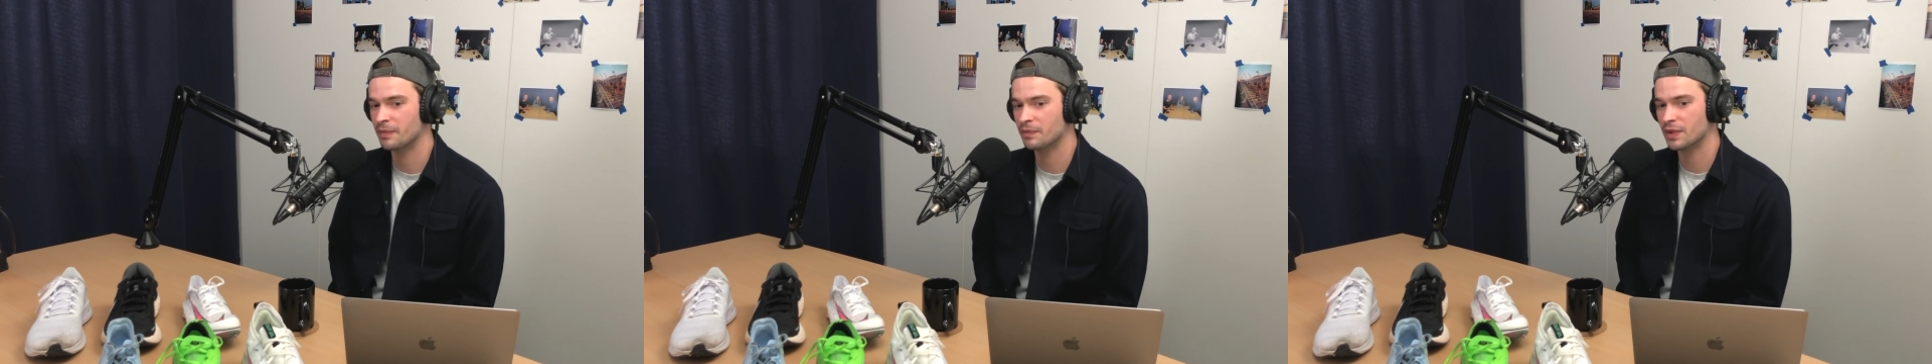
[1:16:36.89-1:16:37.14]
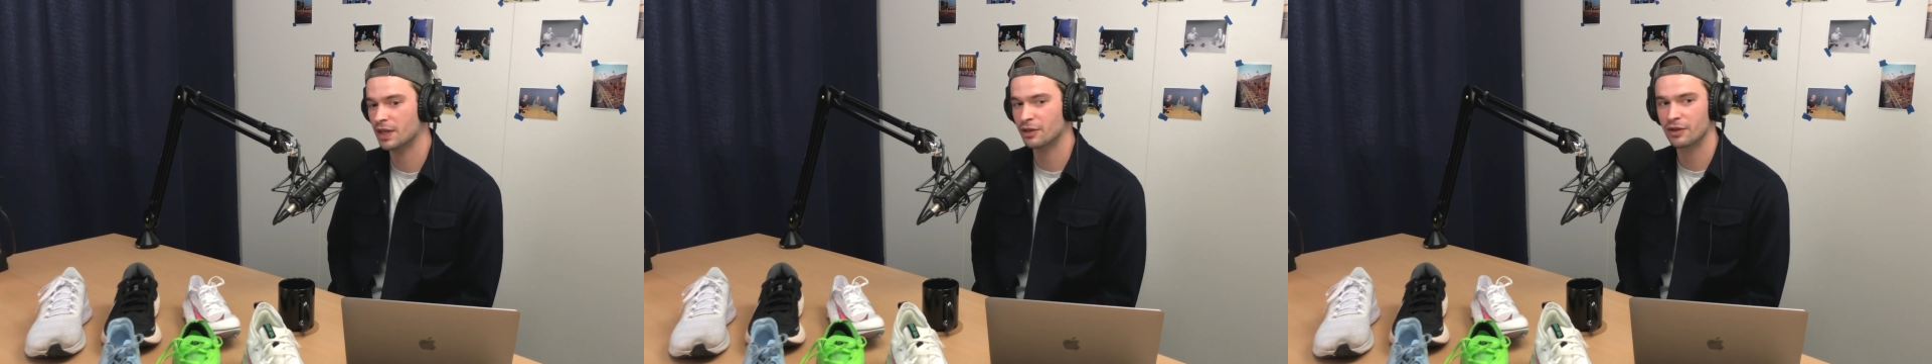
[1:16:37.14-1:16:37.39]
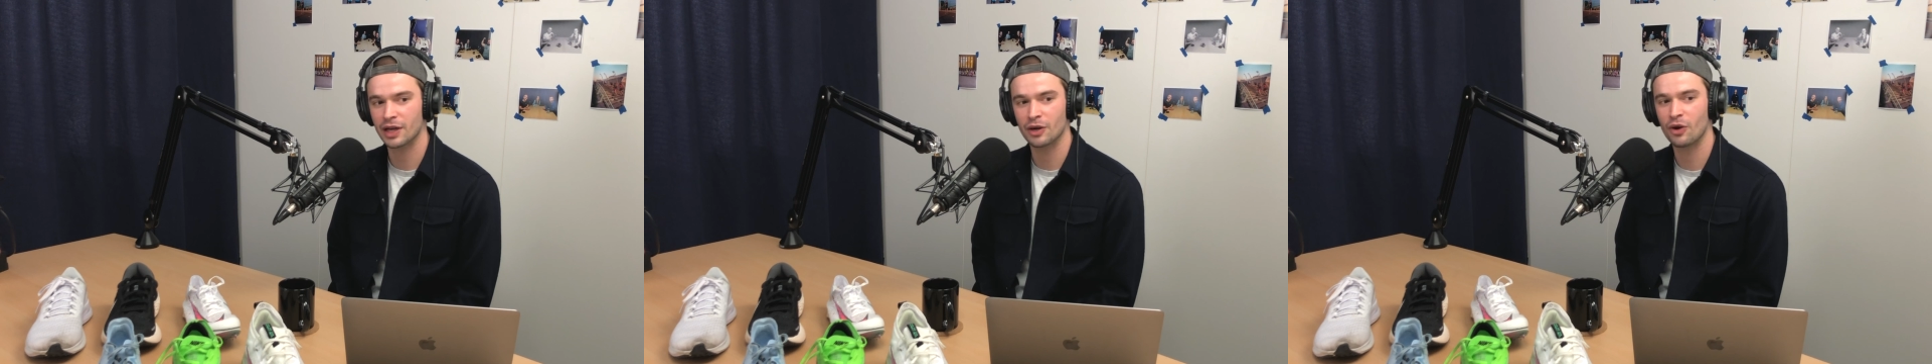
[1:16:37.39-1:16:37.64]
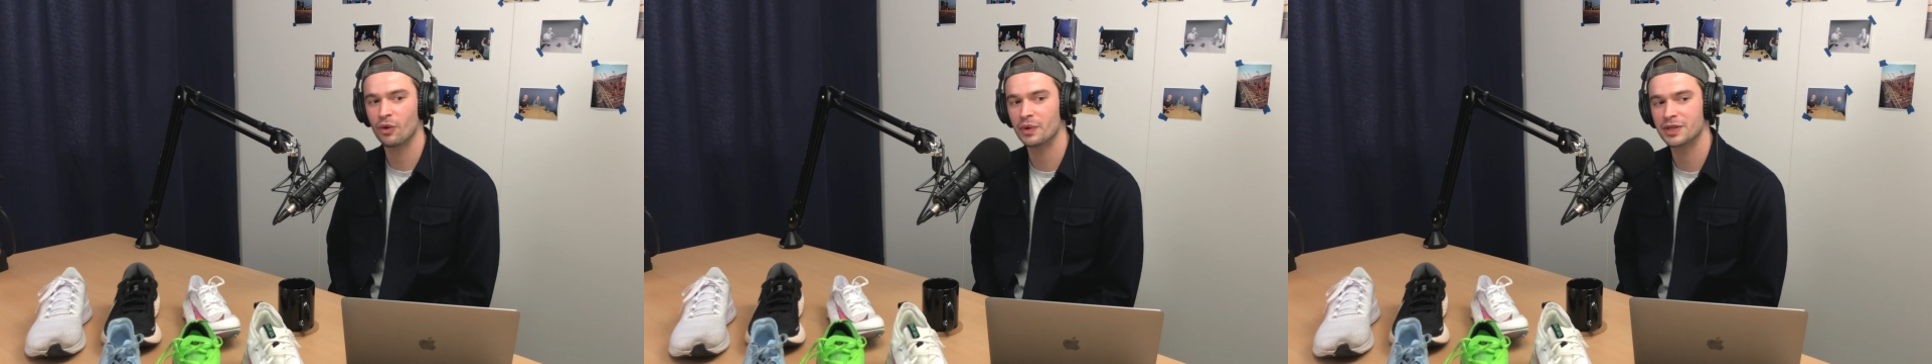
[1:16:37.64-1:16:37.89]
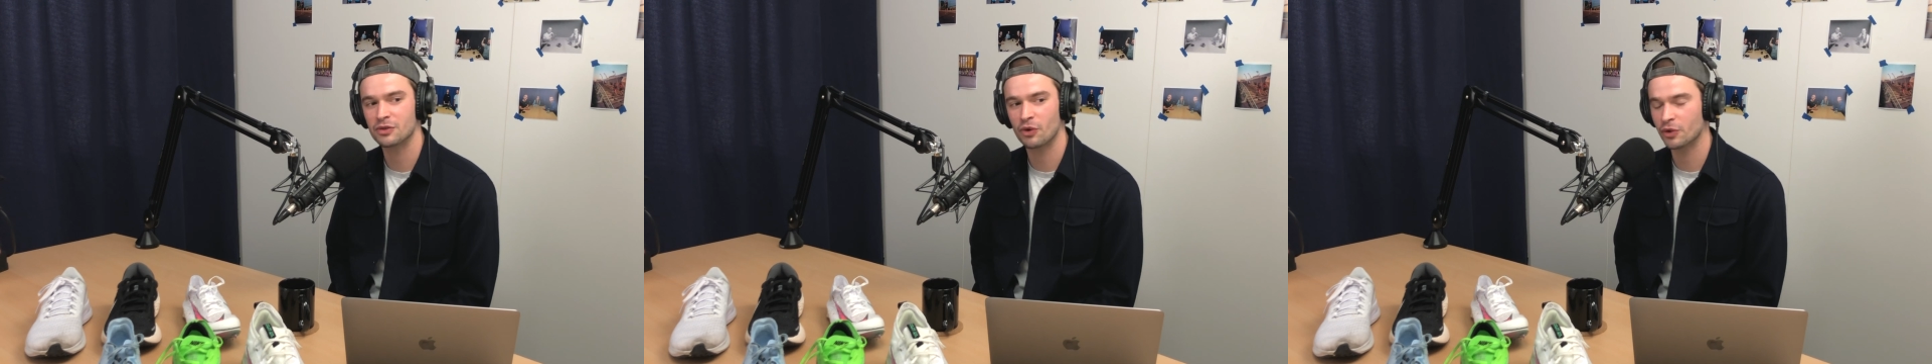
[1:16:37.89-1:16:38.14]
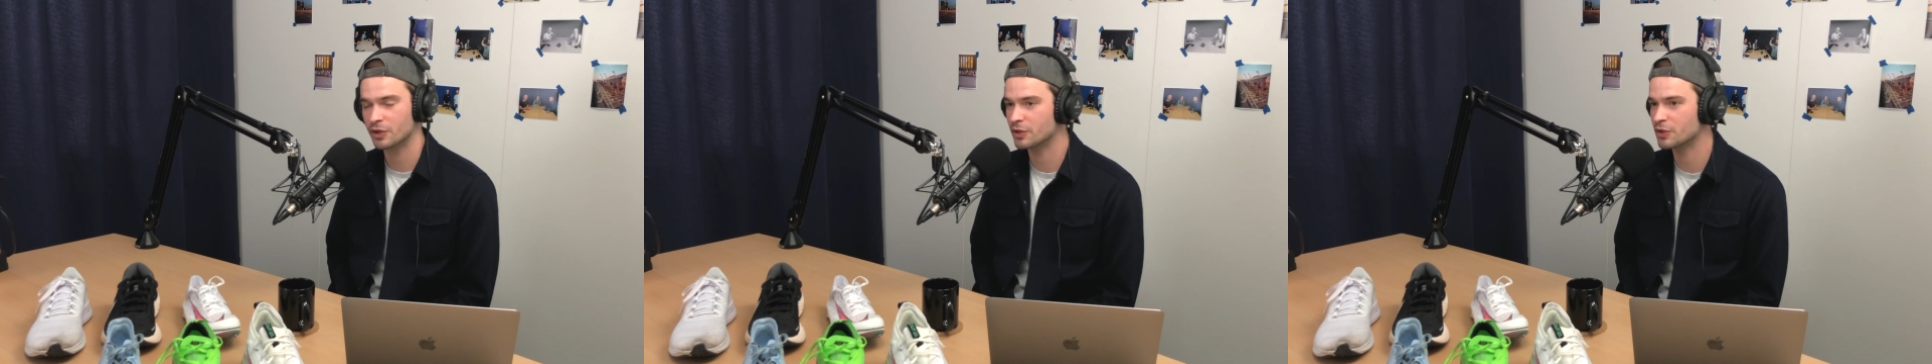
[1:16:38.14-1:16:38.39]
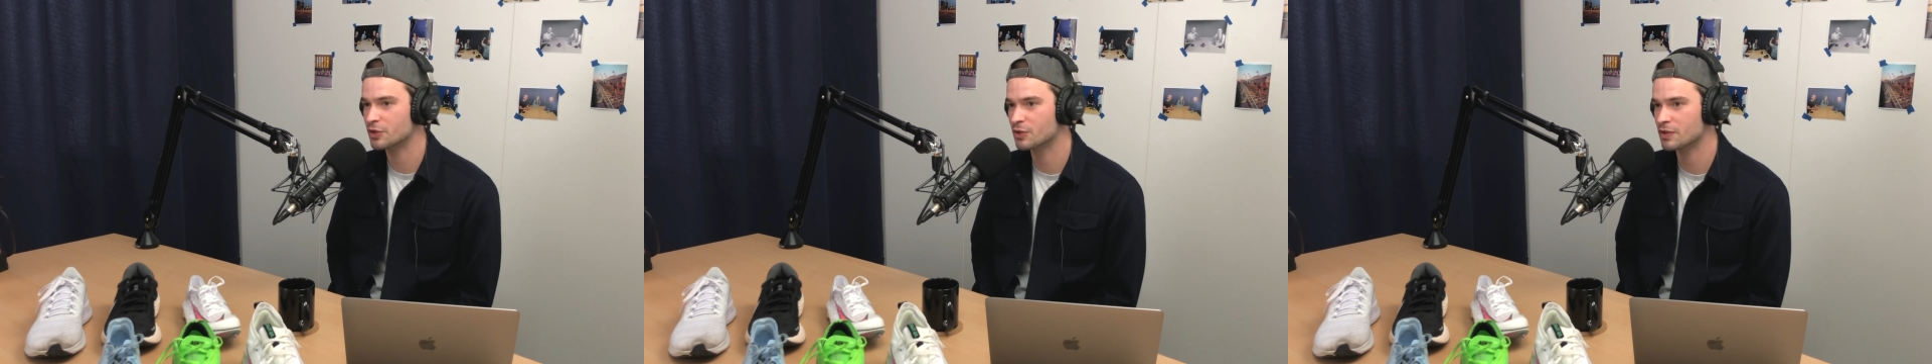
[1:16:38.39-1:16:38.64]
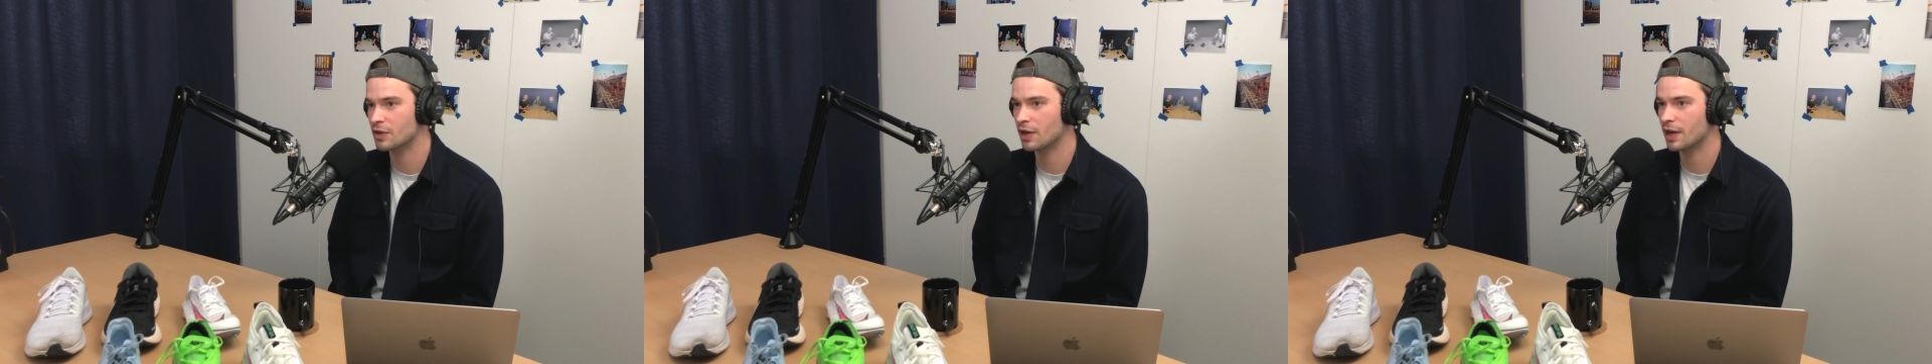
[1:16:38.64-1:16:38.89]
then you can always order the shoes
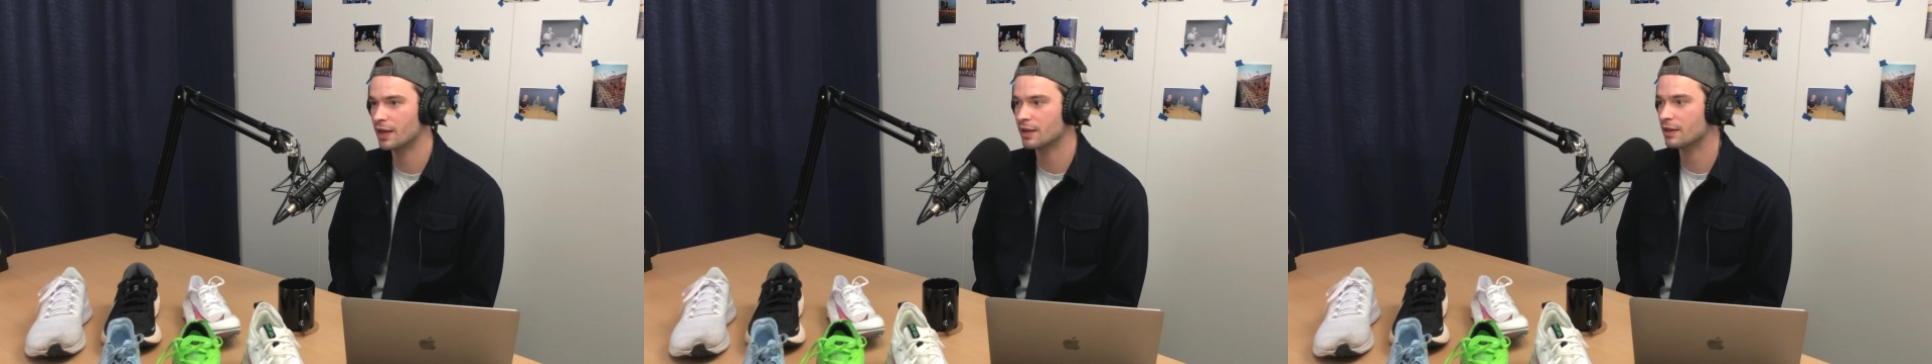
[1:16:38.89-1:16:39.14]
online.